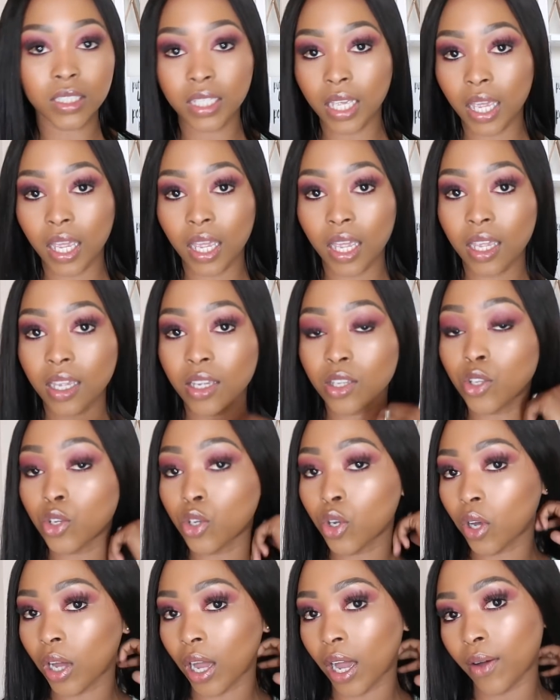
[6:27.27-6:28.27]
day. You
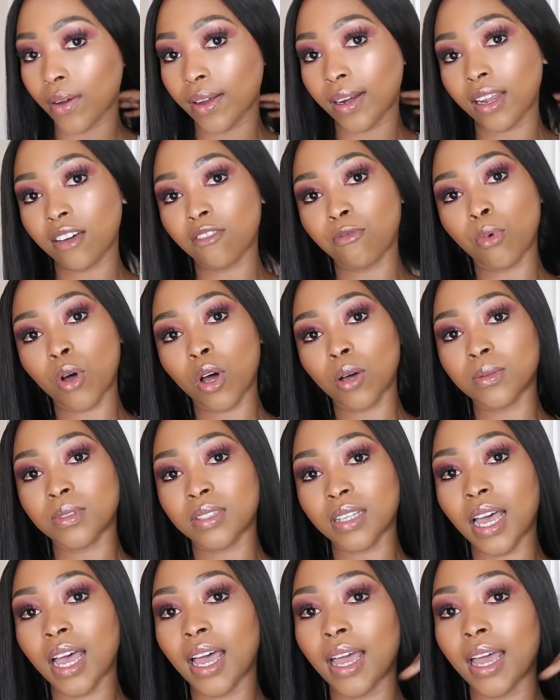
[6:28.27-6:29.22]
know how I love bobs.